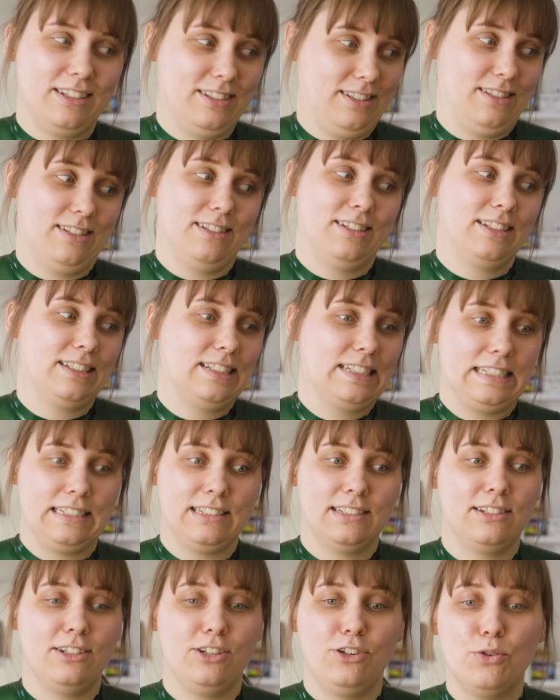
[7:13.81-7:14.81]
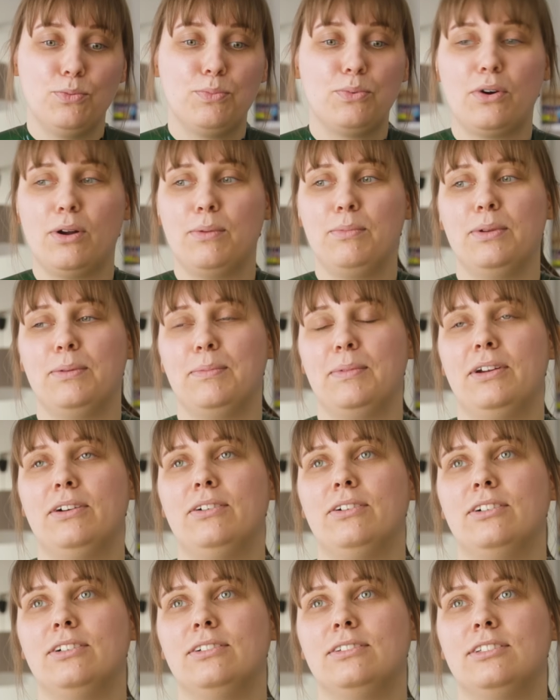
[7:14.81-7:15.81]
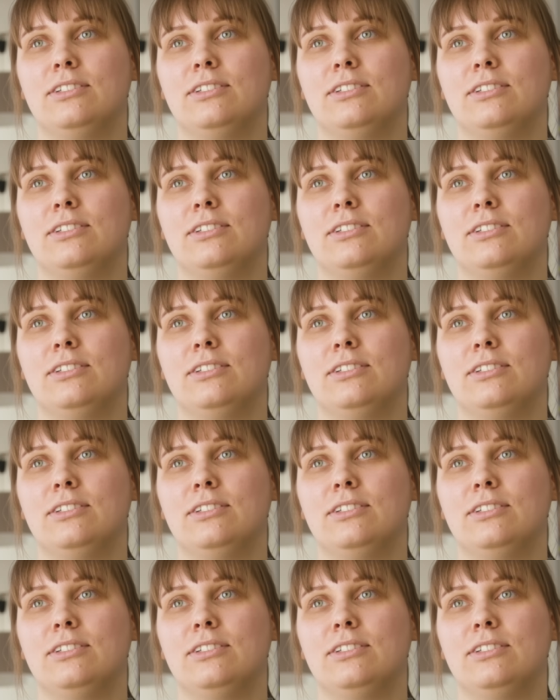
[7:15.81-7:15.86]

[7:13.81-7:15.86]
It's like no problem at all,